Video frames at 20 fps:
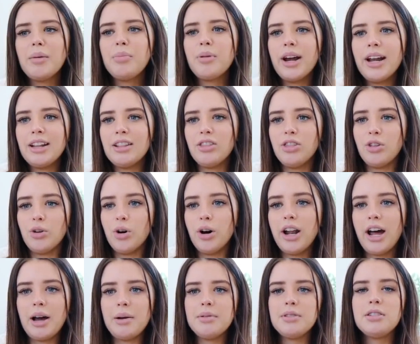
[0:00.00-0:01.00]
brain
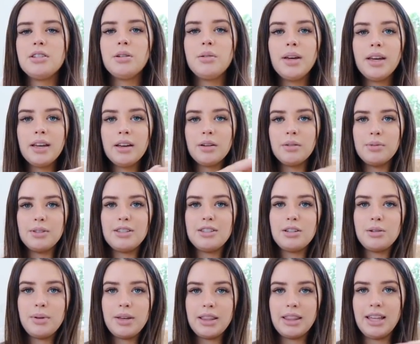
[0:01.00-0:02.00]
thought I was doing
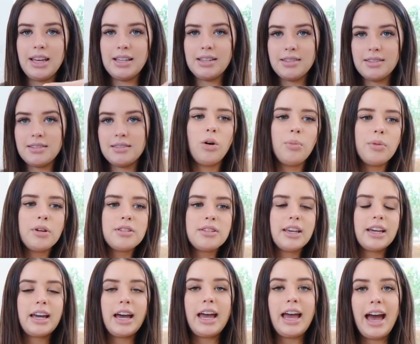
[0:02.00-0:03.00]
this. Almost
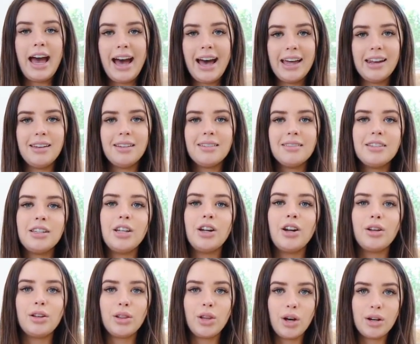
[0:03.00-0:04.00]
like I had, you
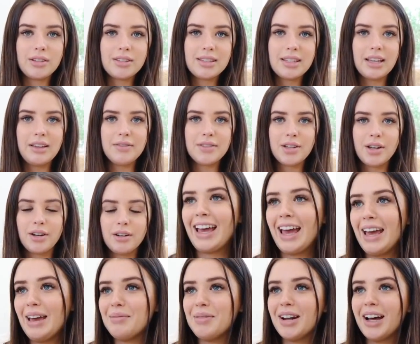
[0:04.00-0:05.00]
know, long sleeves on.
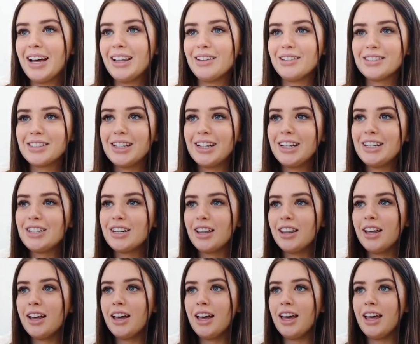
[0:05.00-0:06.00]
Gabe and I looked at each
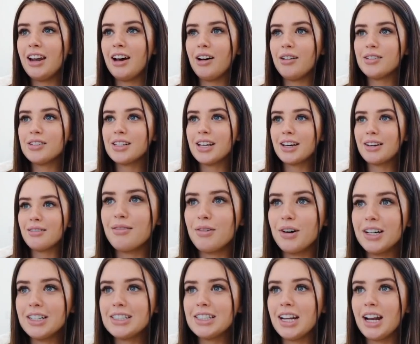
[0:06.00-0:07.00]
other and I was like,
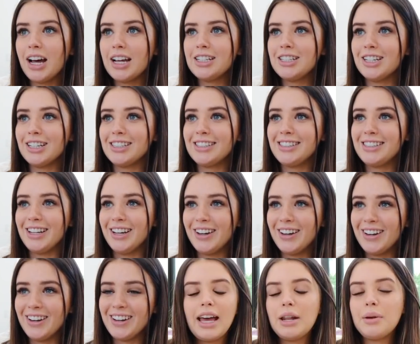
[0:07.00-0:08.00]
what did I just
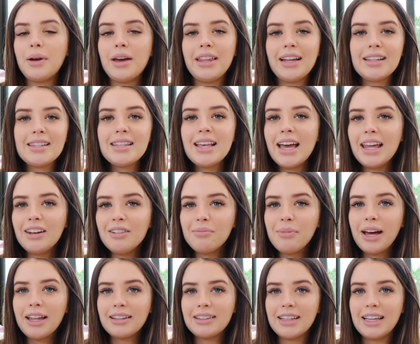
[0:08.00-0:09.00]
do? Anyway, that's the end of
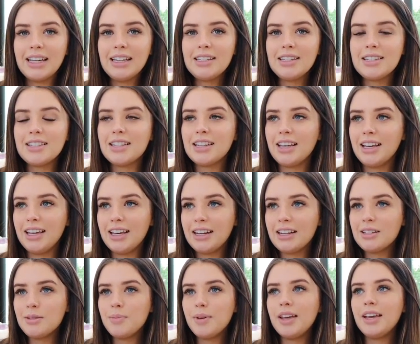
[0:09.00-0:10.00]
my list. It
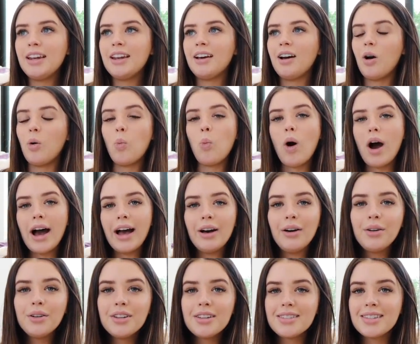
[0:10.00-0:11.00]
has been a
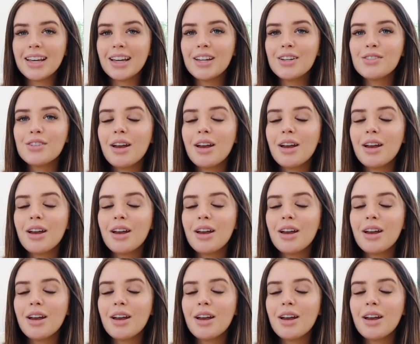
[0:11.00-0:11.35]
wild second